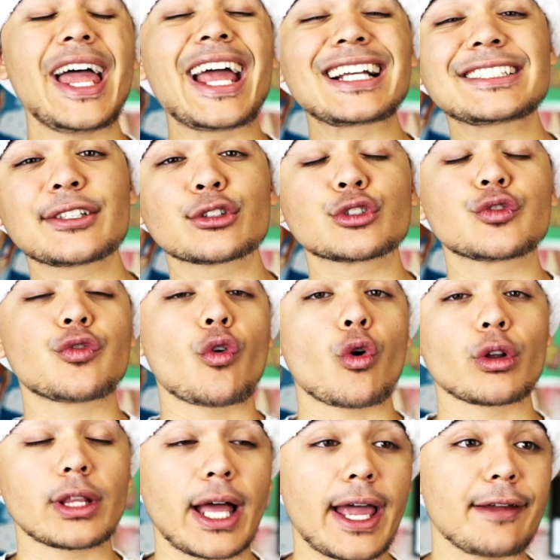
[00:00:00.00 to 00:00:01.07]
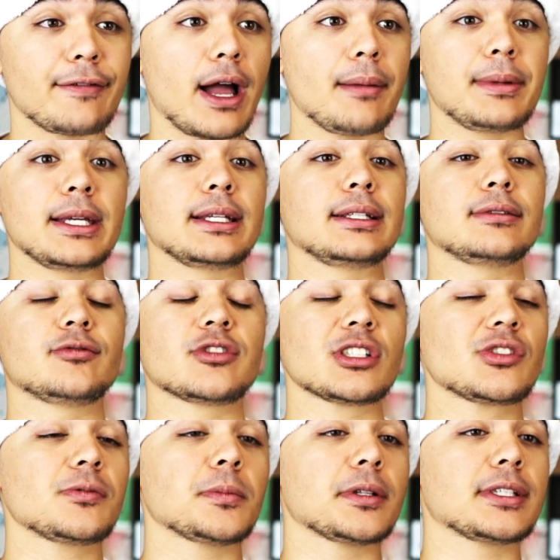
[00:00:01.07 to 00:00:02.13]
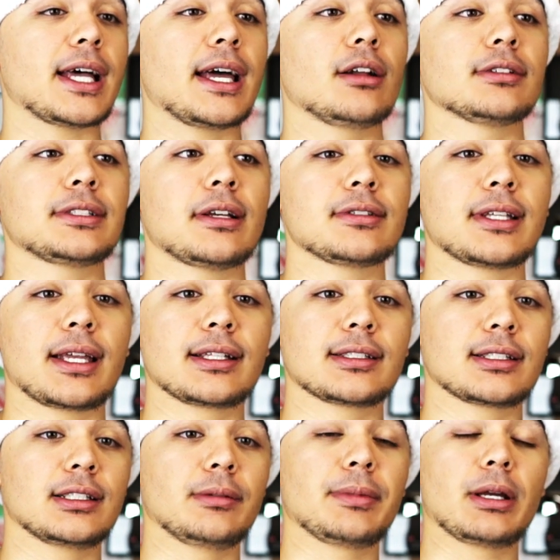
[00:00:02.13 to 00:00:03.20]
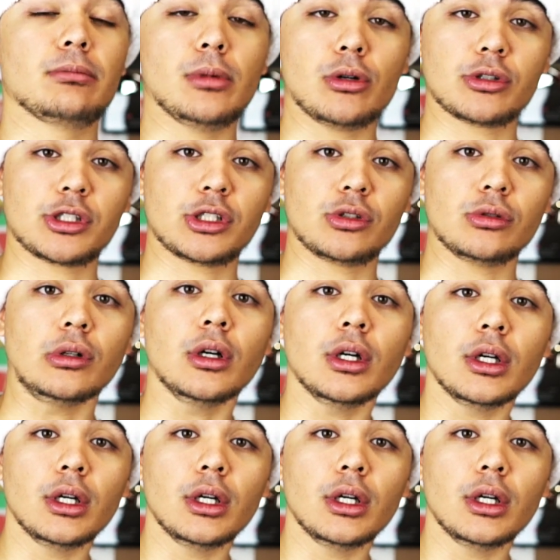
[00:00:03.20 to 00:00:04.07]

EXO's For Life. I mean, just from the title, it sounds like it's gonna be emotional.